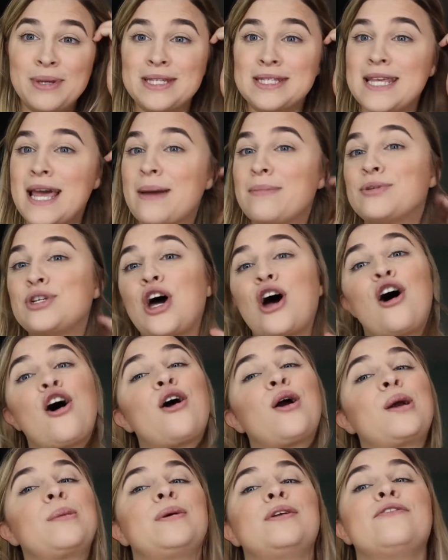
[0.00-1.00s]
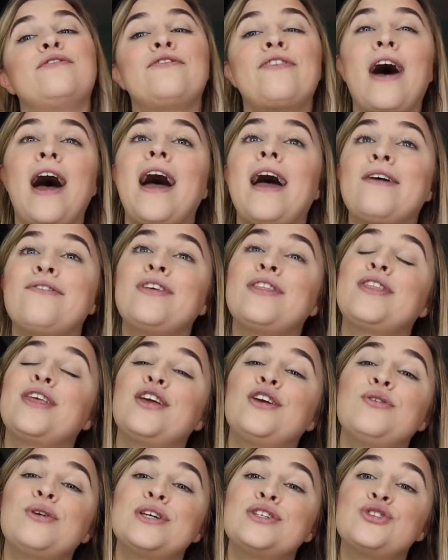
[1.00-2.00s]
It's m.hartman5. And
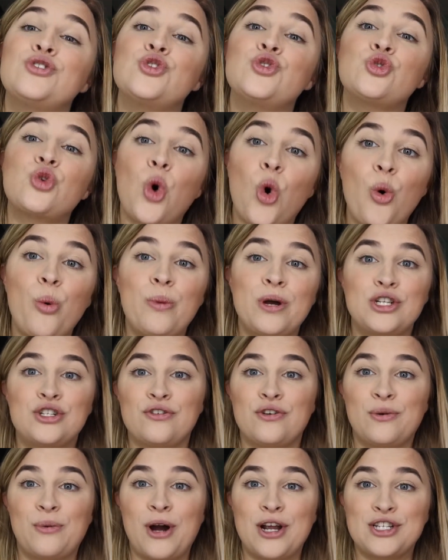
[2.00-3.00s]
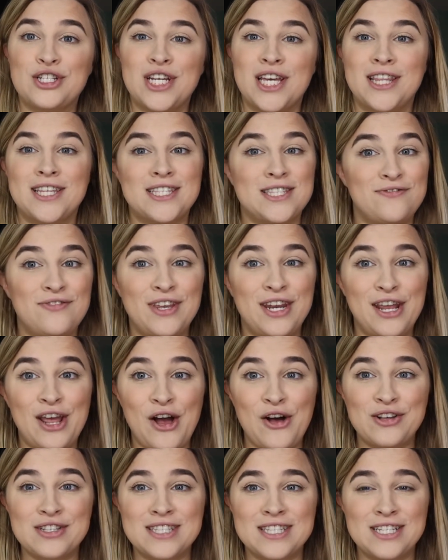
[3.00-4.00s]
thank you guys so much for watching this
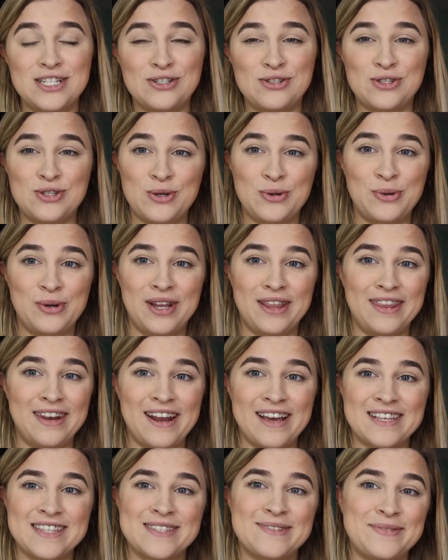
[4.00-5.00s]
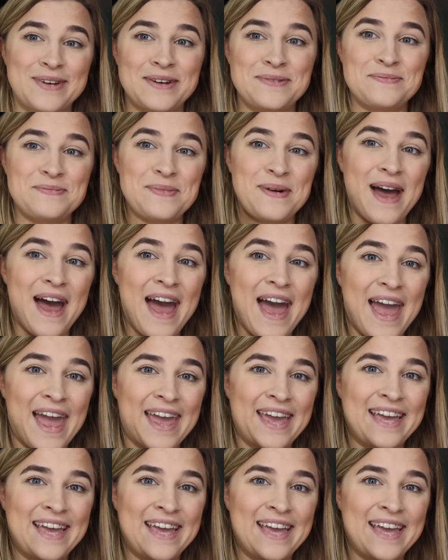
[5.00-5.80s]
video. I'll see you soon in the next one. Bye.